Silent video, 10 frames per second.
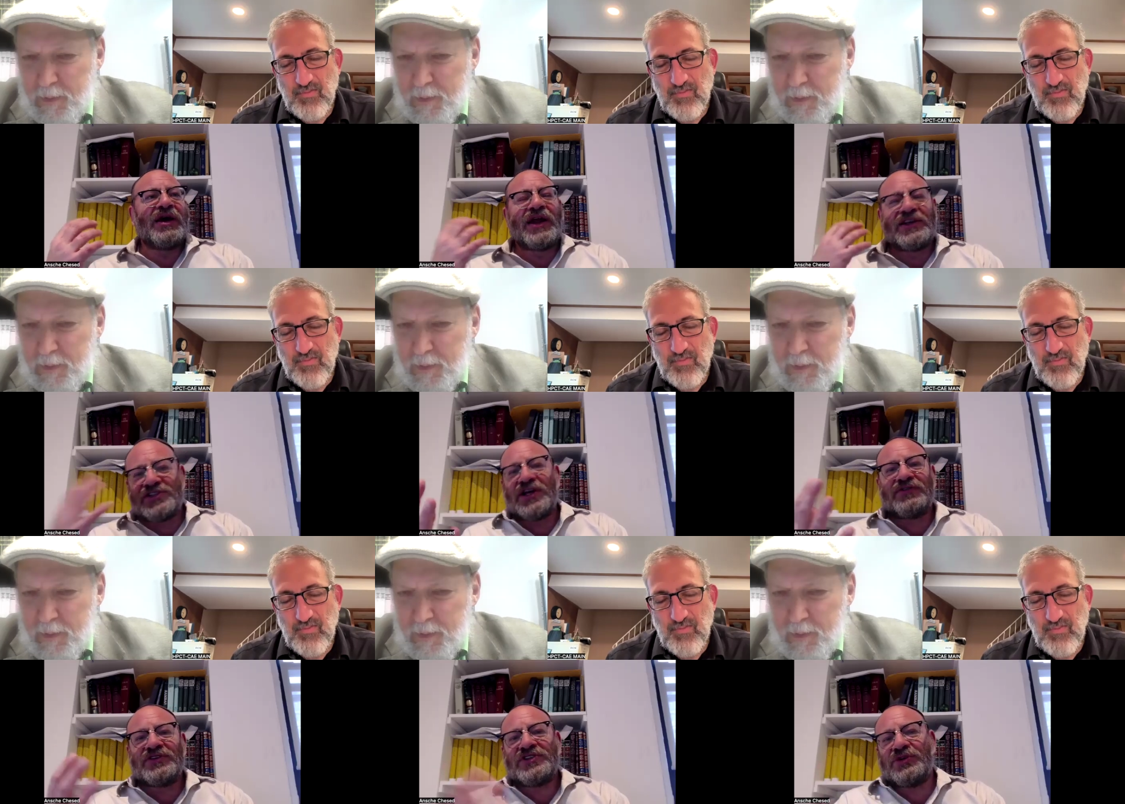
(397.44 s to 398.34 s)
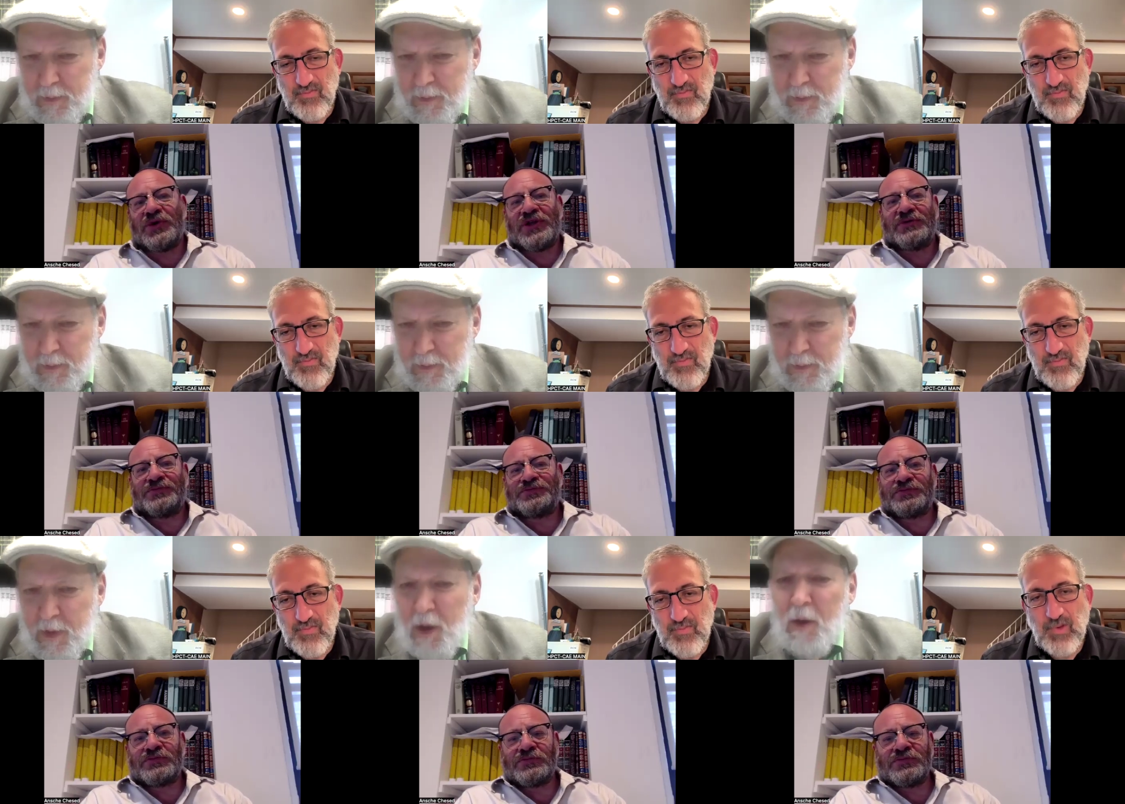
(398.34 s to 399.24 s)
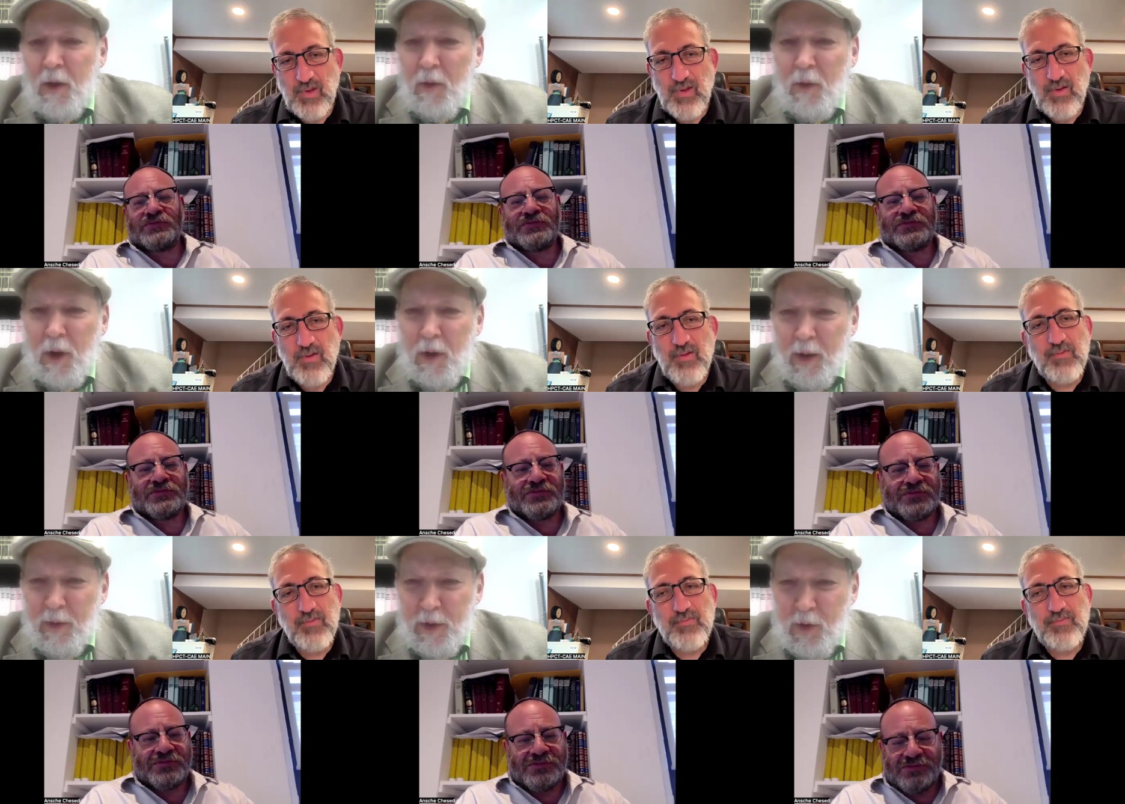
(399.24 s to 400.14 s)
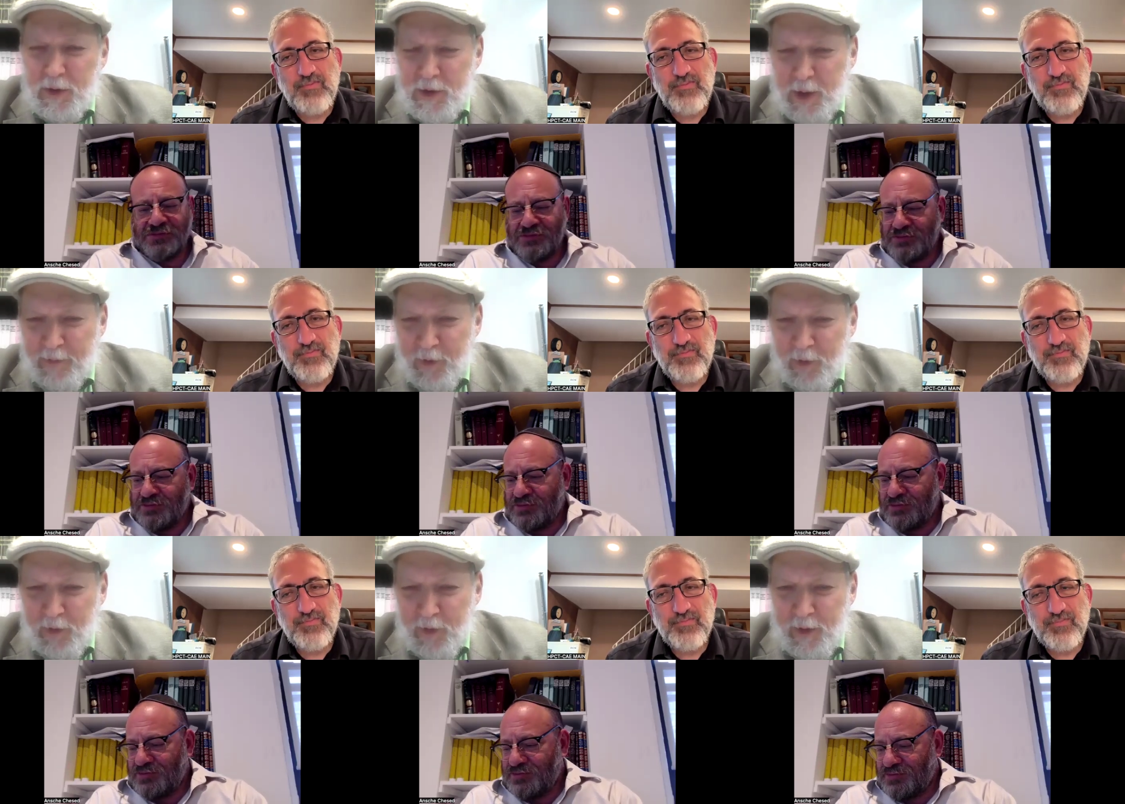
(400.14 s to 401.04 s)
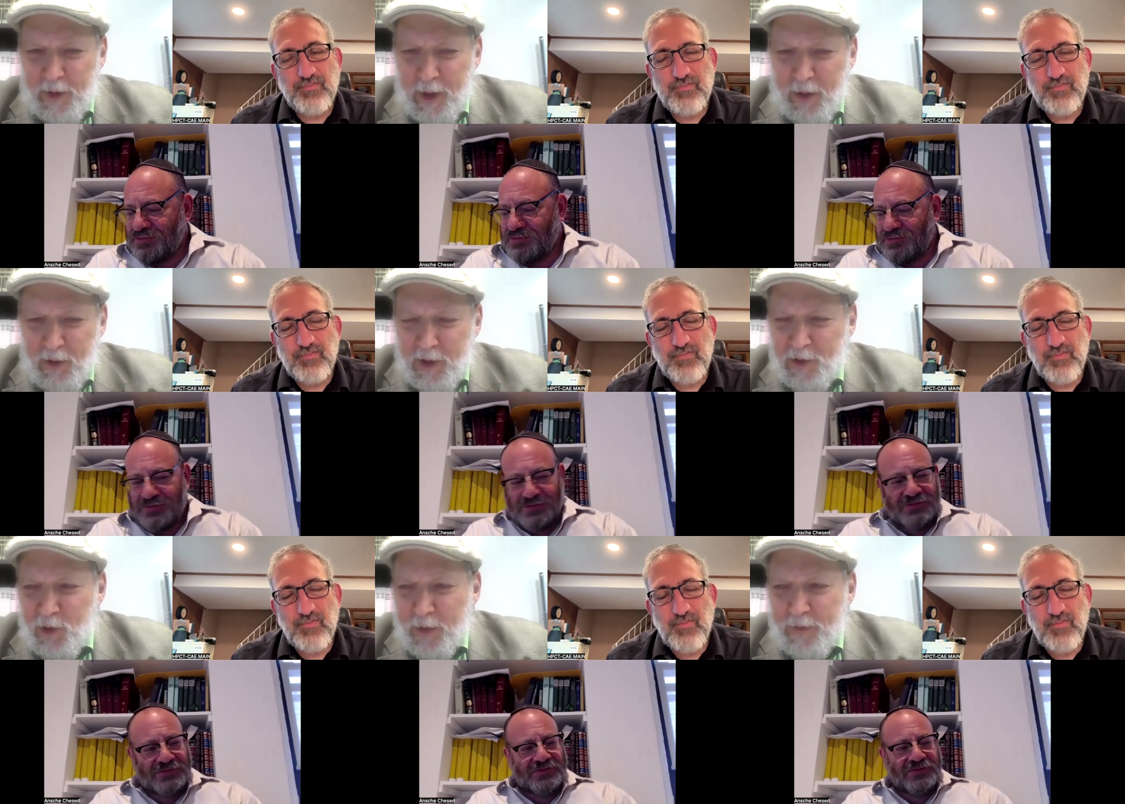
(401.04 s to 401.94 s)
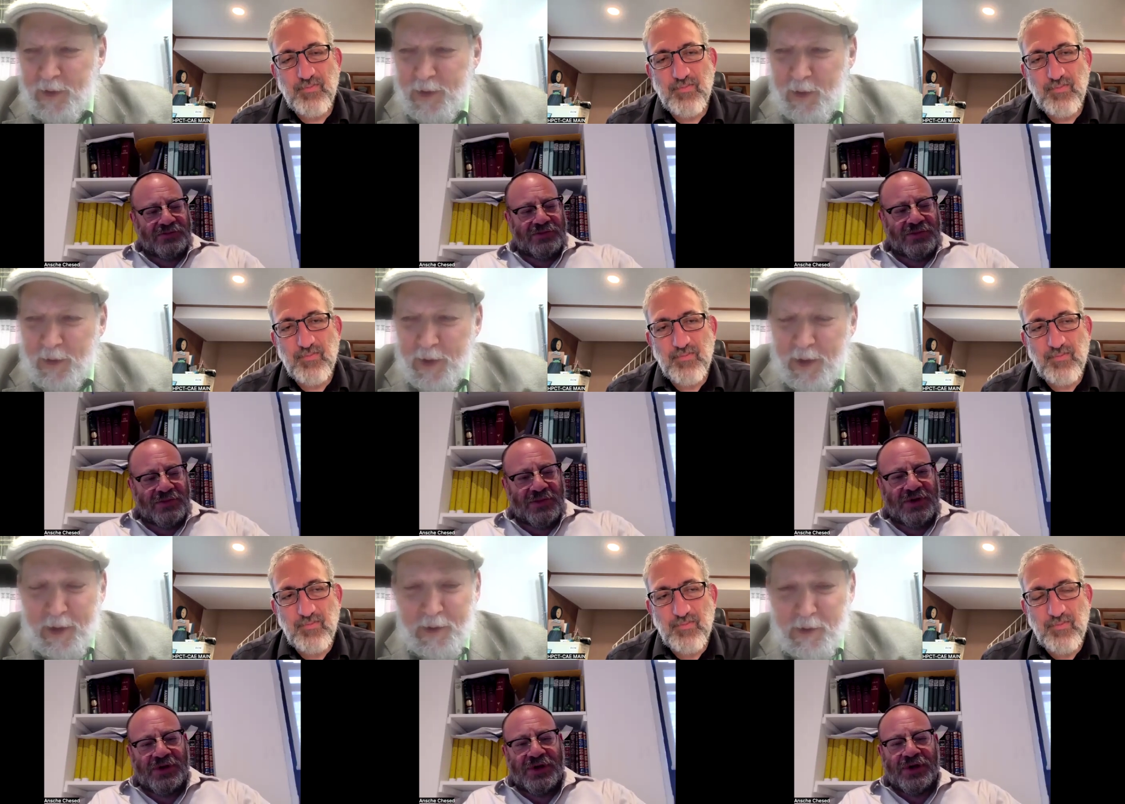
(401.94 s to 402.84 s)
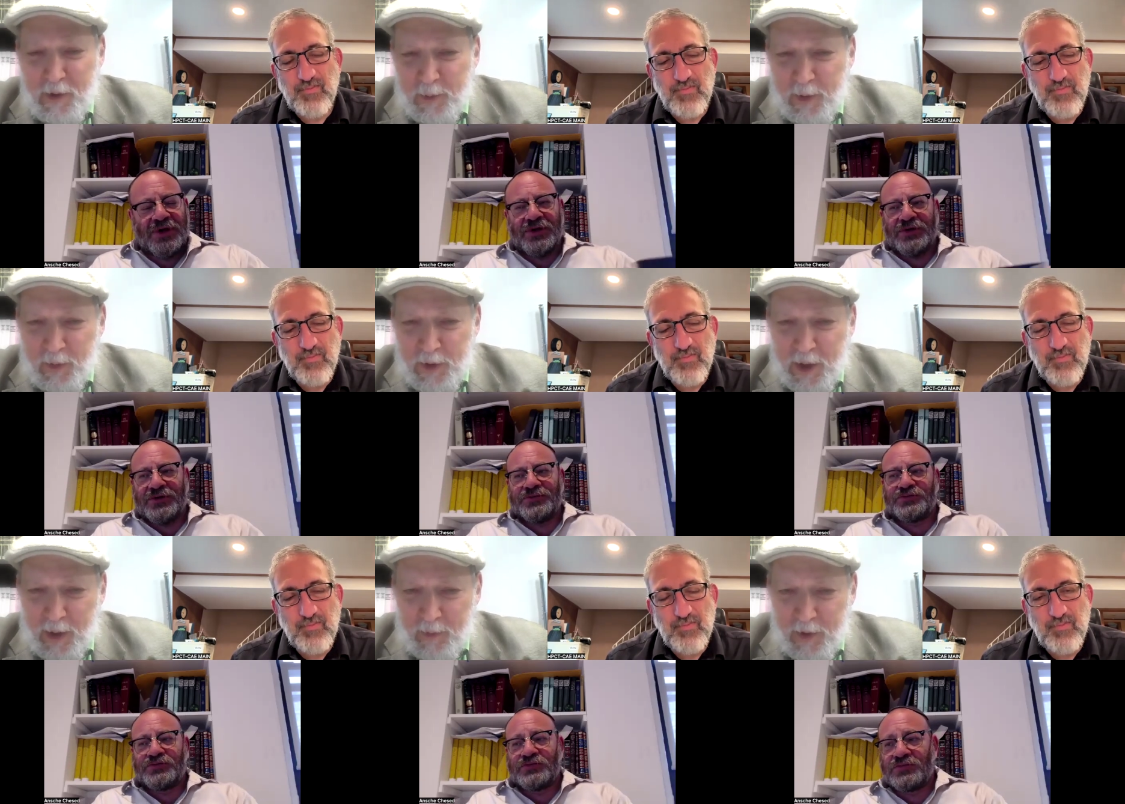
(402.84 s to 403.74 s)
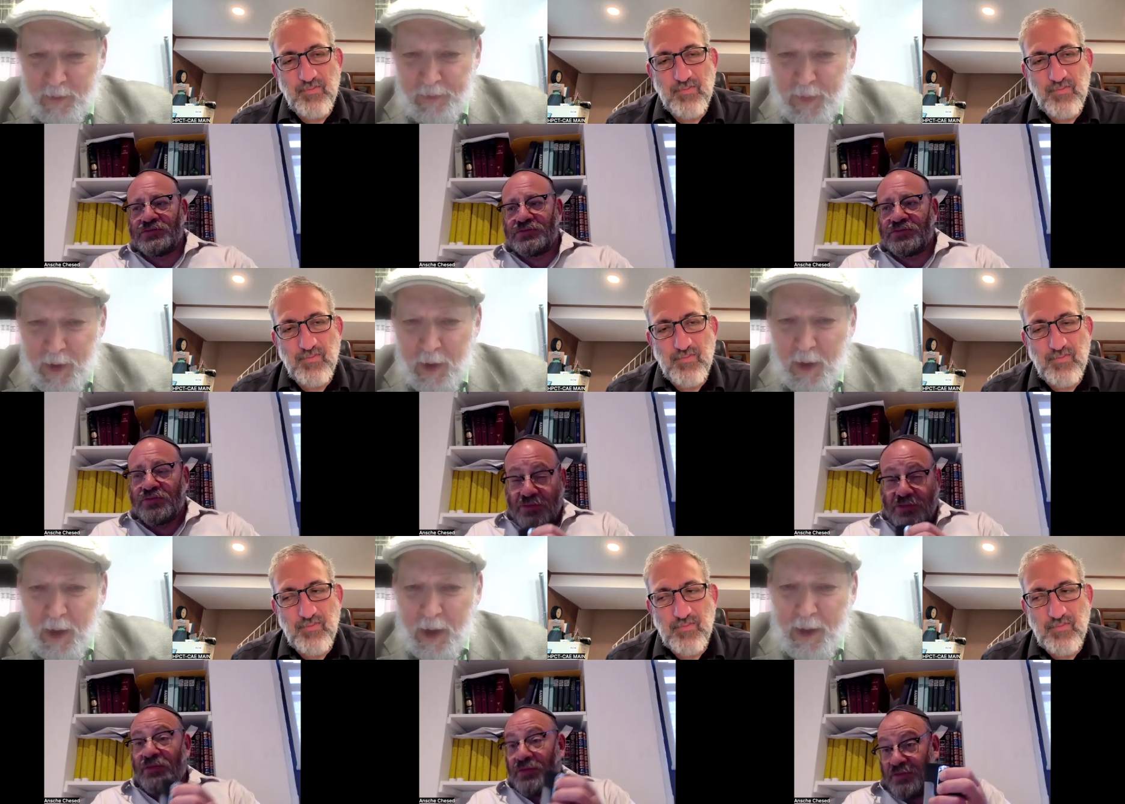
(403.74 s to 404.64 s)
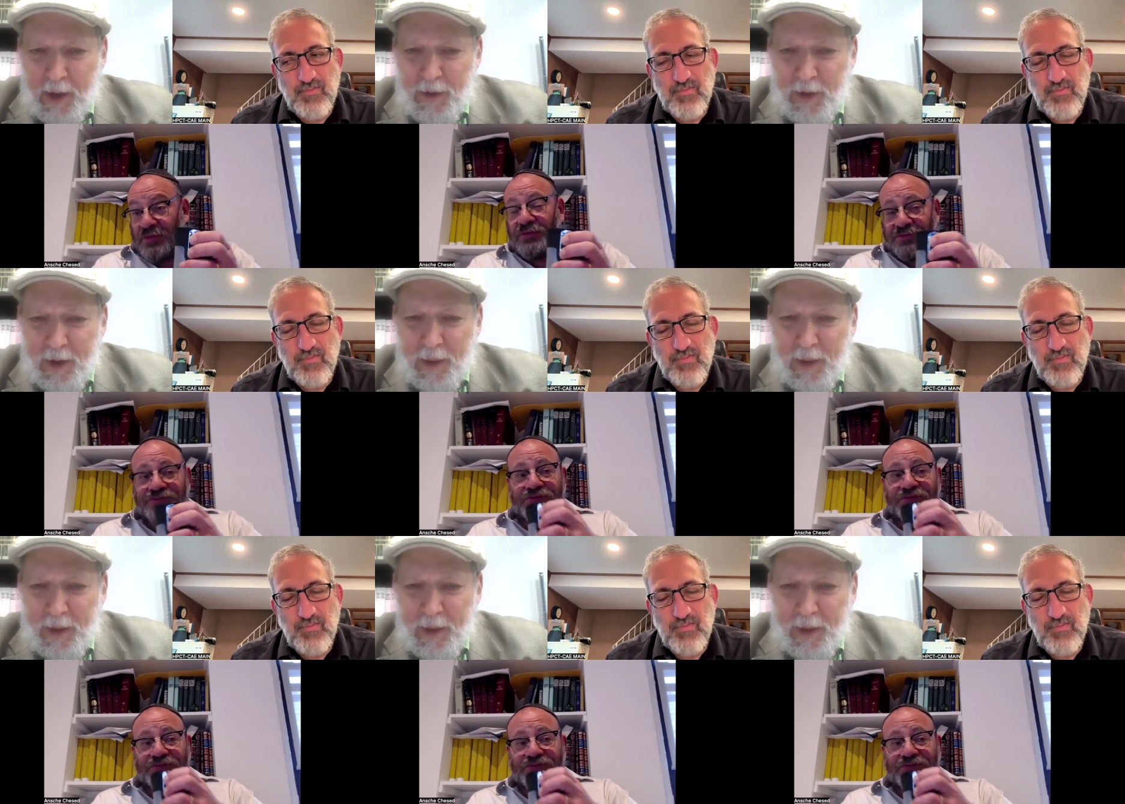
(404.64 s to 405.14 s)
Speaker 1: and I still have to deal with it.
Speaker 2: Well, I would go a step further. Not only do you have to deal with it, it can still be redeemed. And I think